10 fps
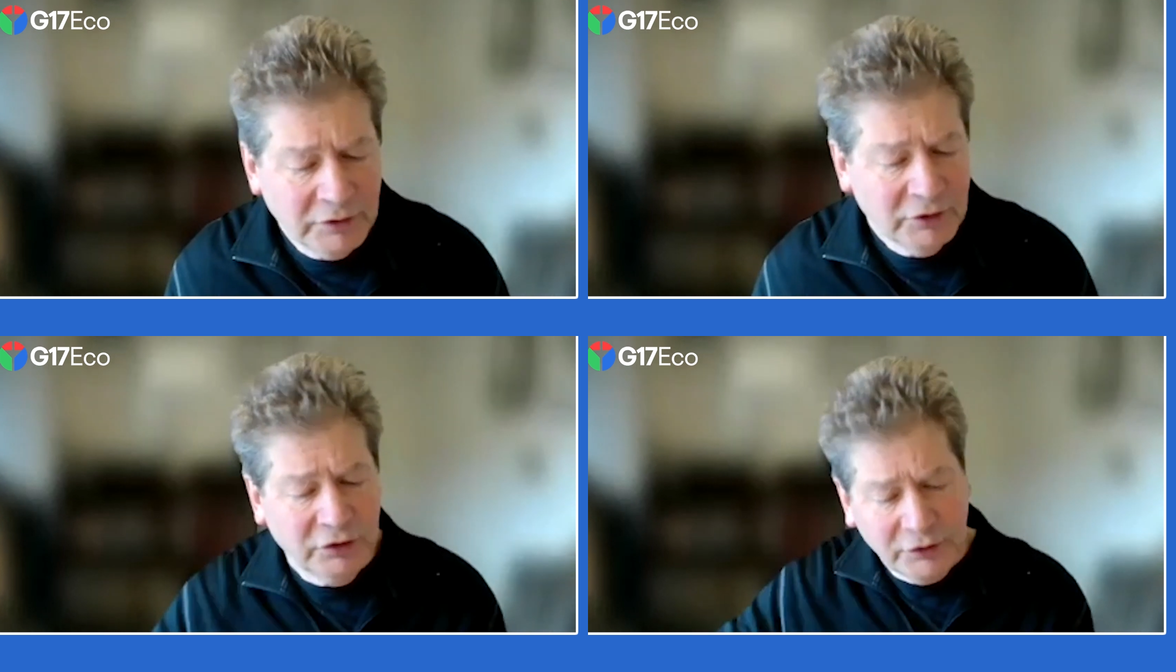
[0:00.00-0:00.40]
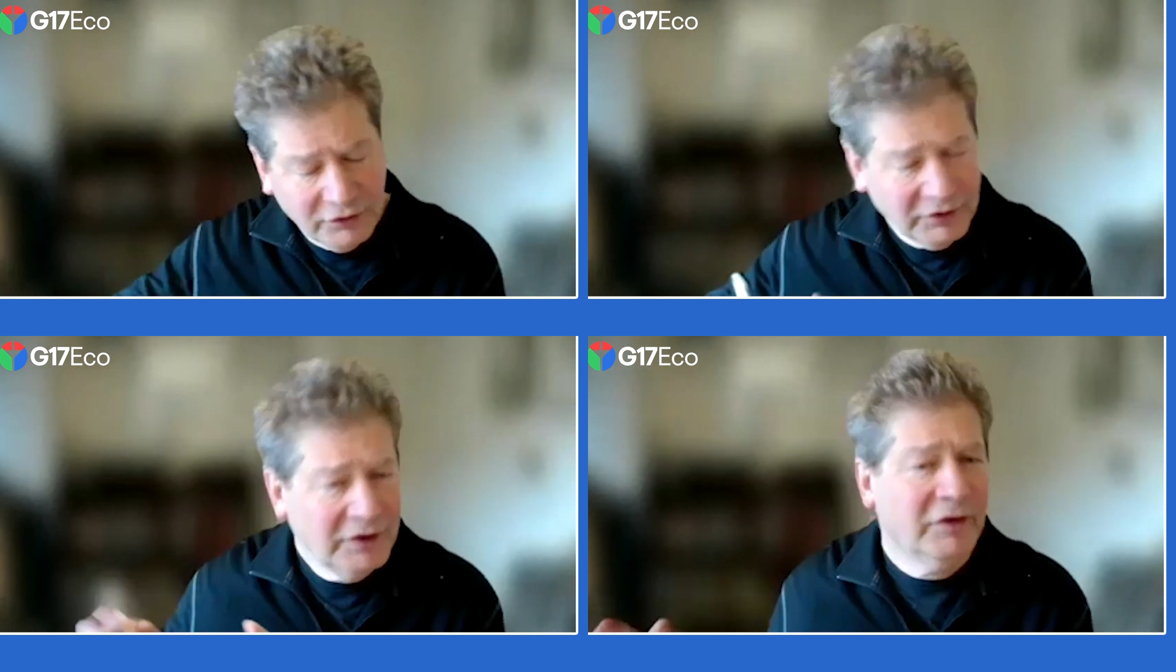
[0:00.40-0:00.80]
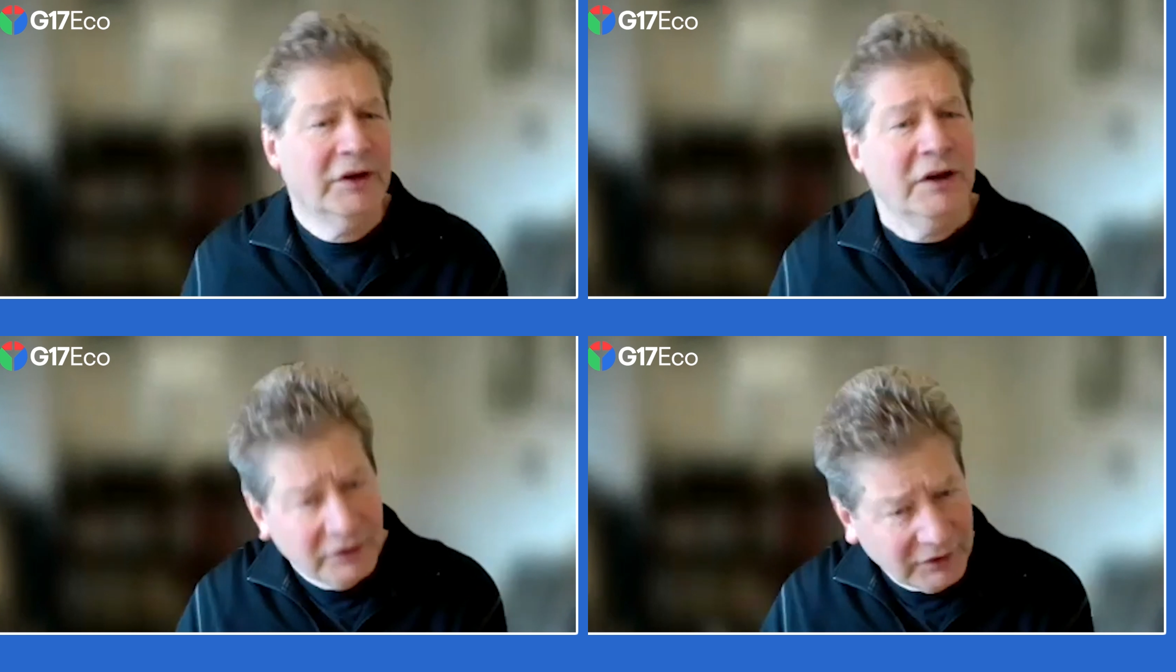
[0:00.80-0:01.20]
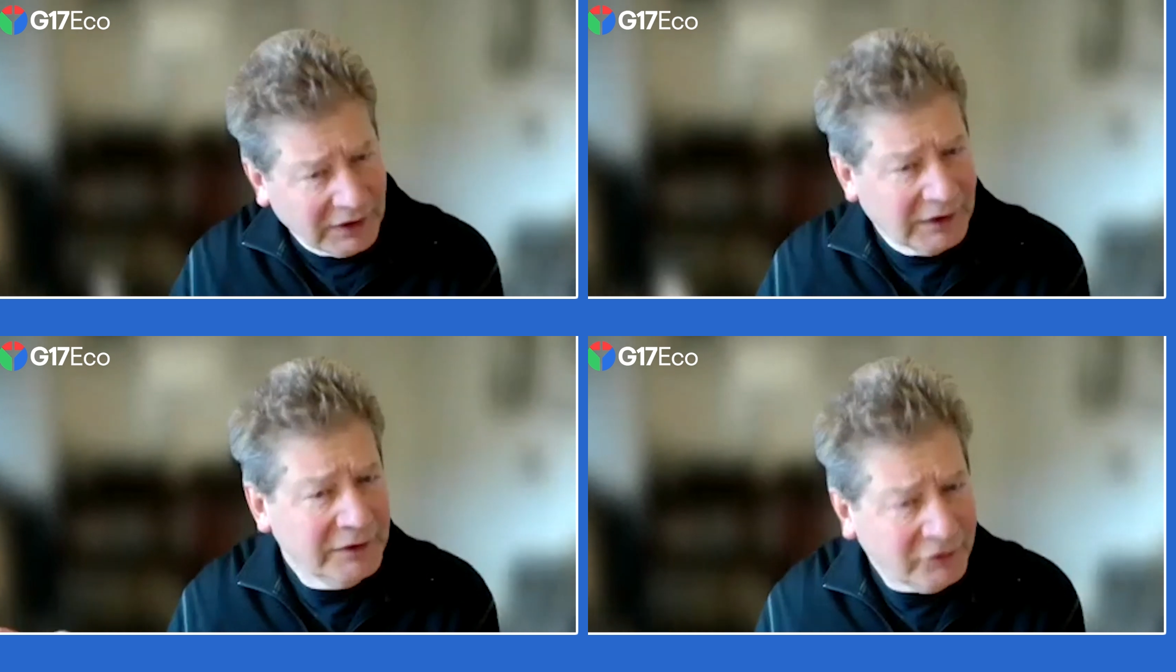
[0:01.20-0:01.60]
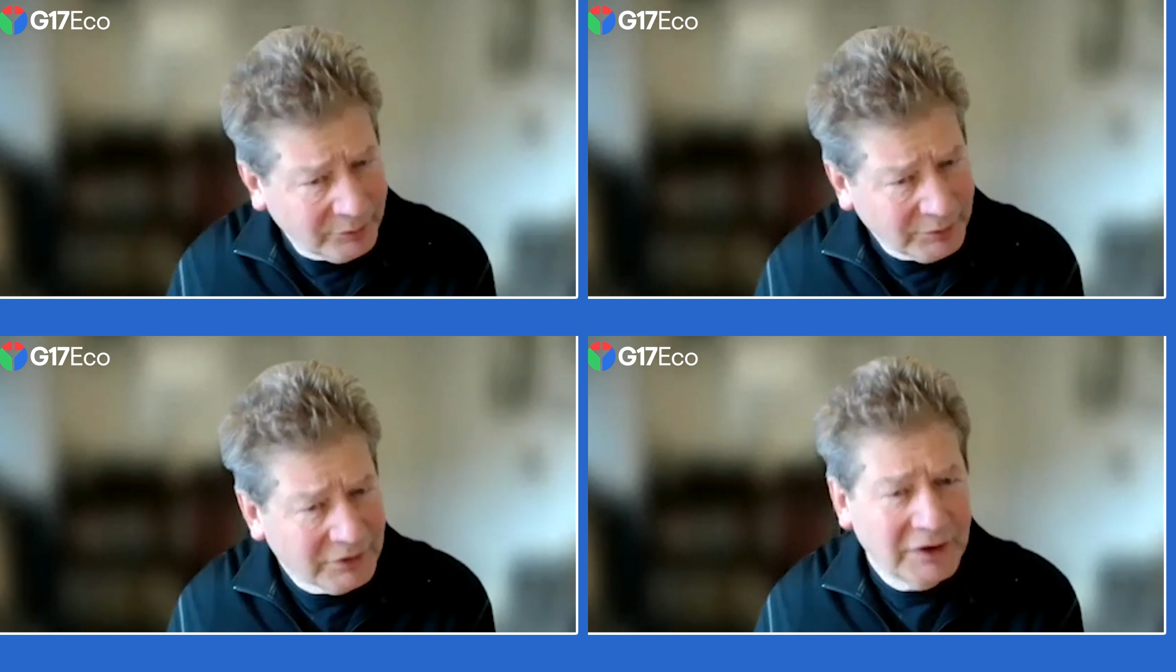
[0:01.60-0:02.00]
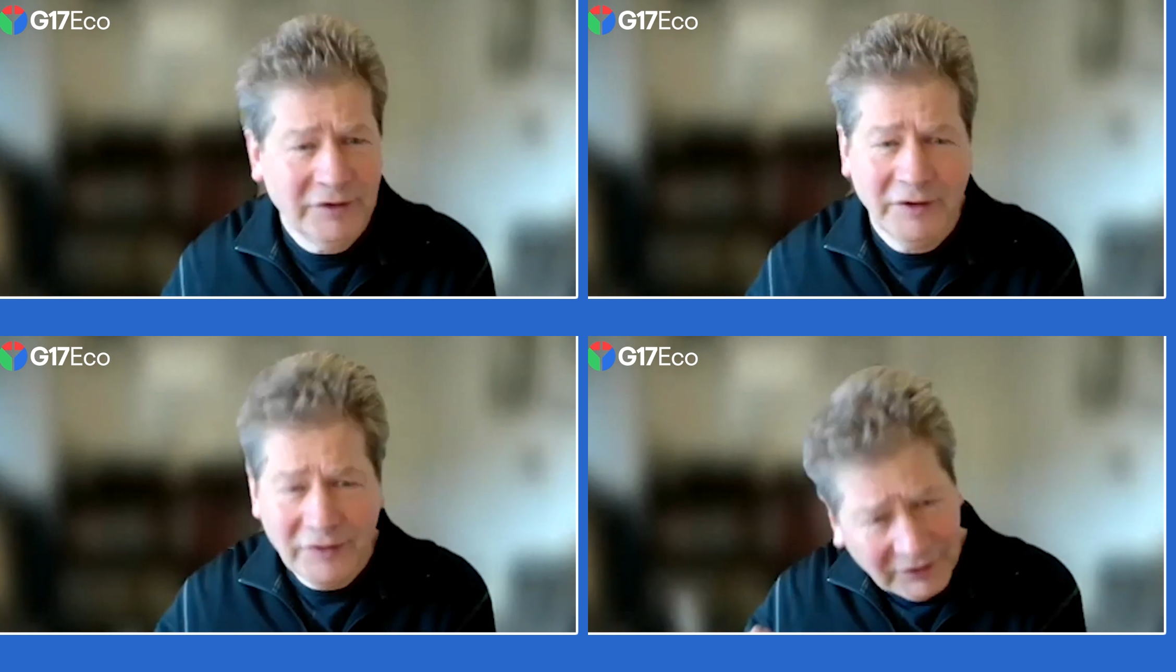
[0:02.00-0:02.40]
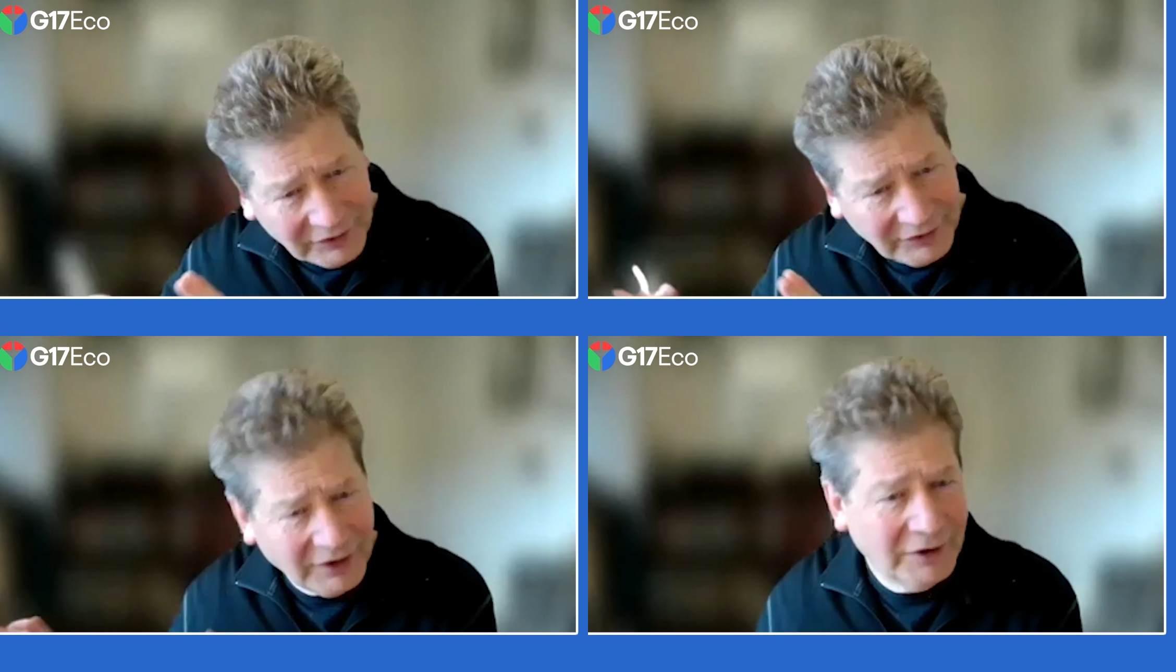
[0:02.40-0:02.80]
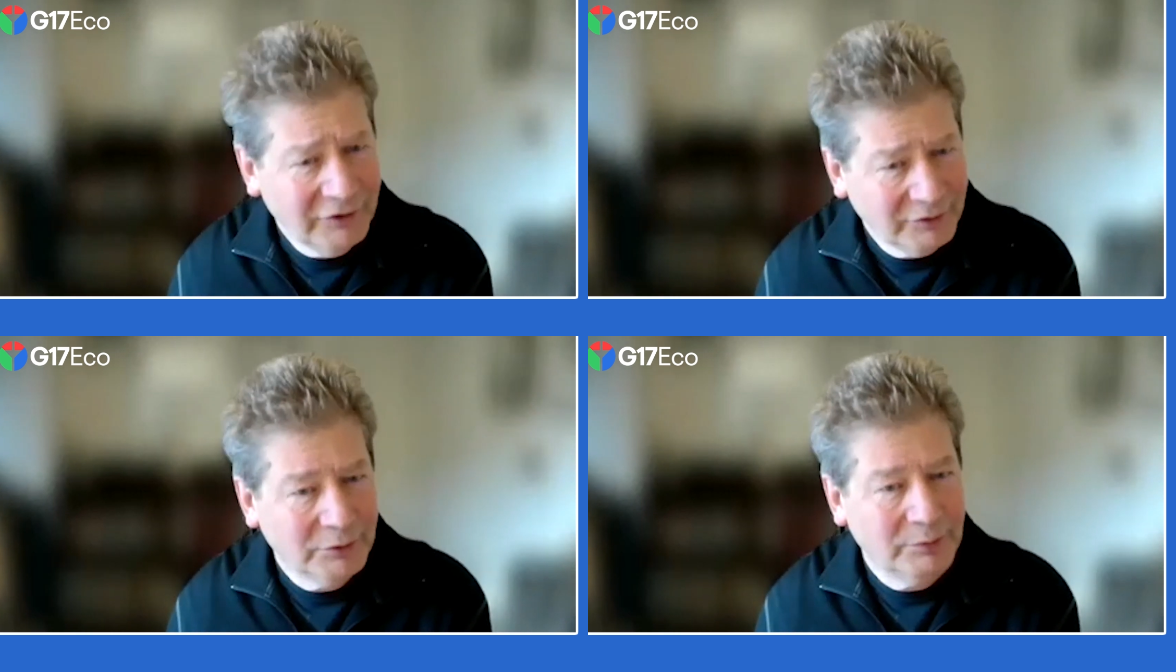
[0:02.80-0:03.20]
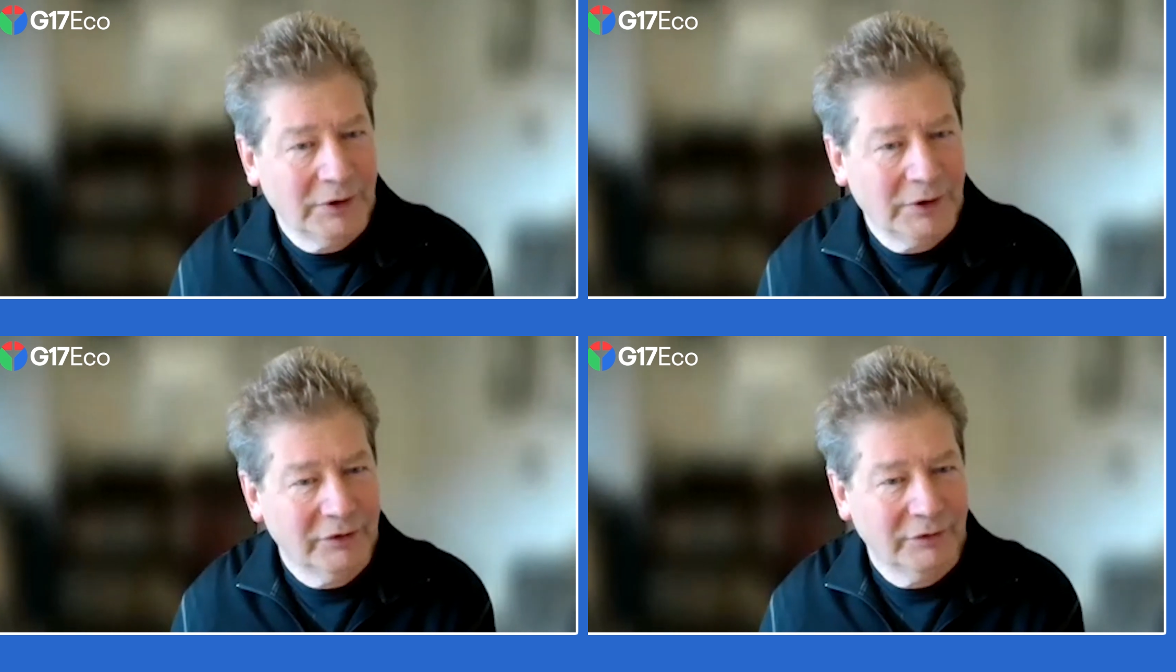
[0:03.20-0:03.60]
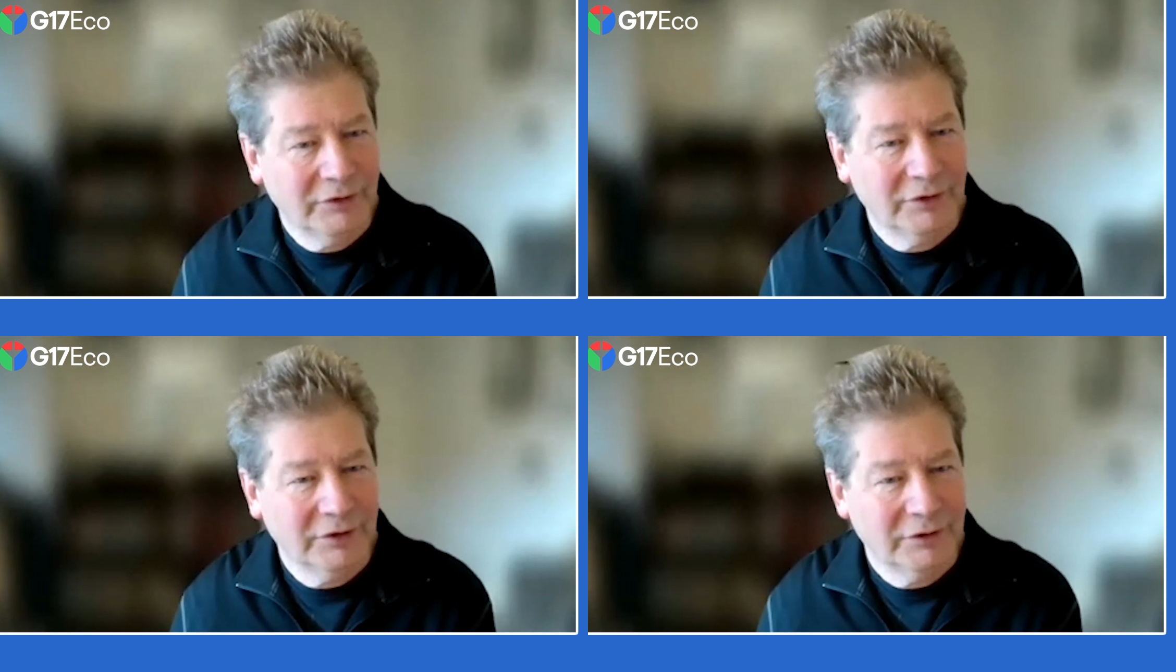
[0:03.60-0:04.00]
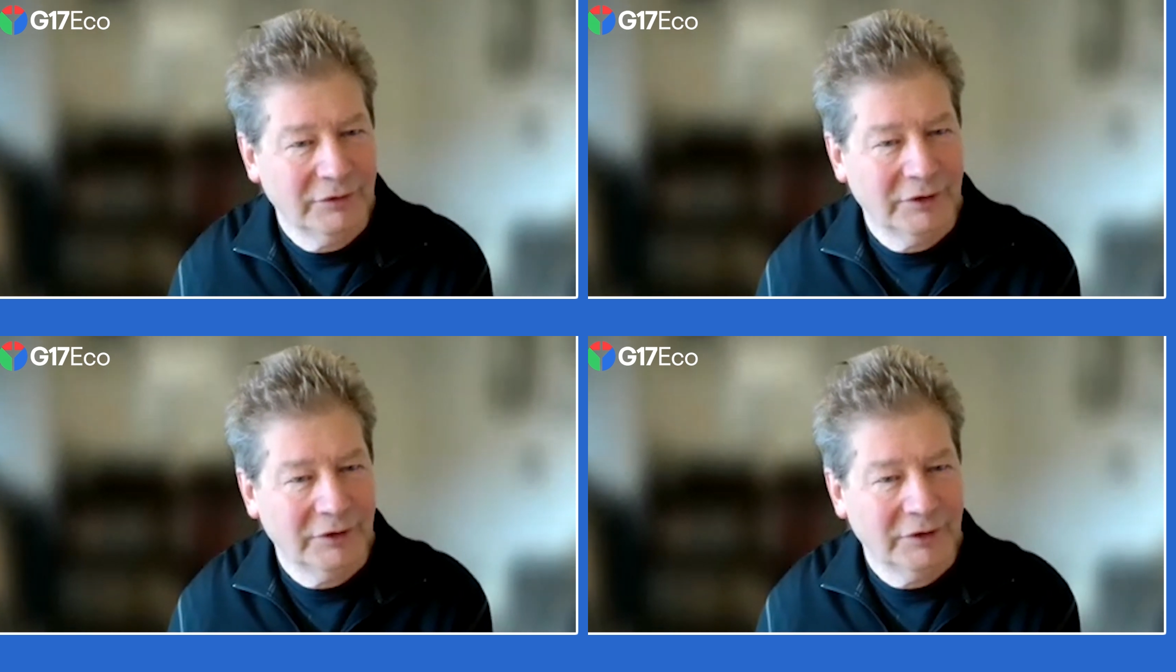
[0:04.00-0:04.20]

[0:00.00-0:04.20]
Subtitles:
to include things like intangible assets and intangible parts of the kind of